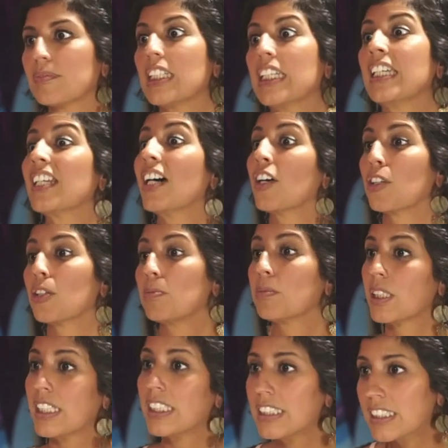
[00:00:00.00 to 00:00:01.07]
in other
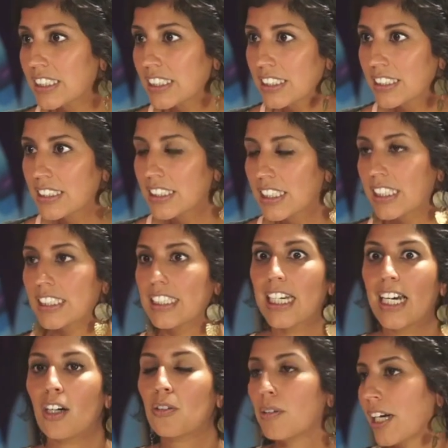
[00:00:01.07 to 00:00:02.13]
places, mm-hmm. like
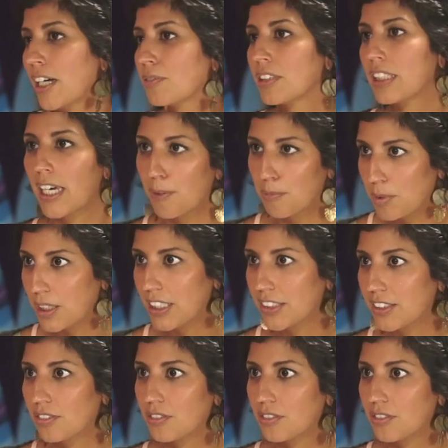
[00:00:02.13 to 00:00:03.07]
how rad would that be, yeah.